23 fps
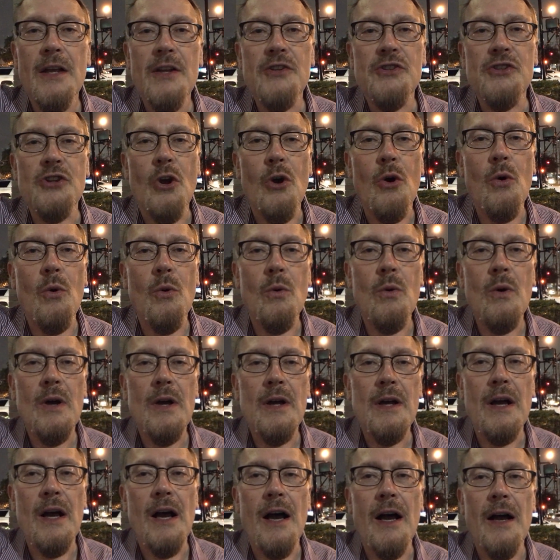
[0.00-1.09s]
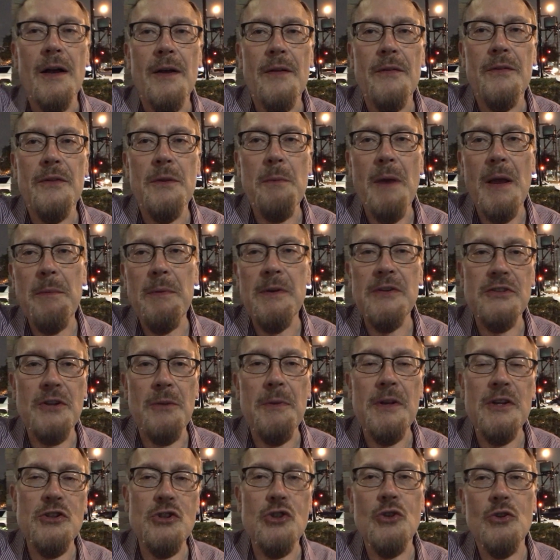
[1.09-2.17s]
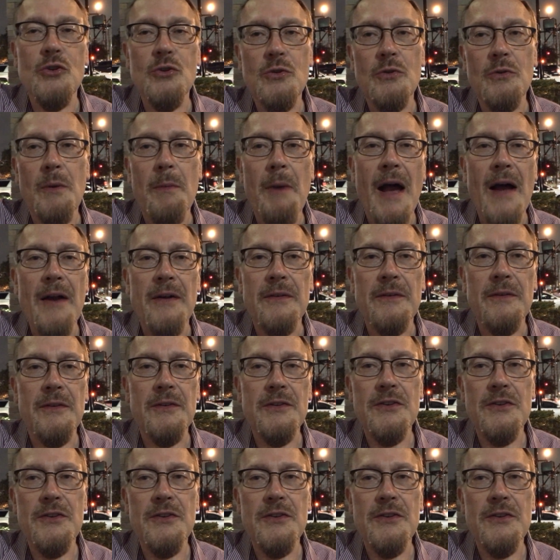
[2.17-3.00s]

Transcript: So there may be some issue about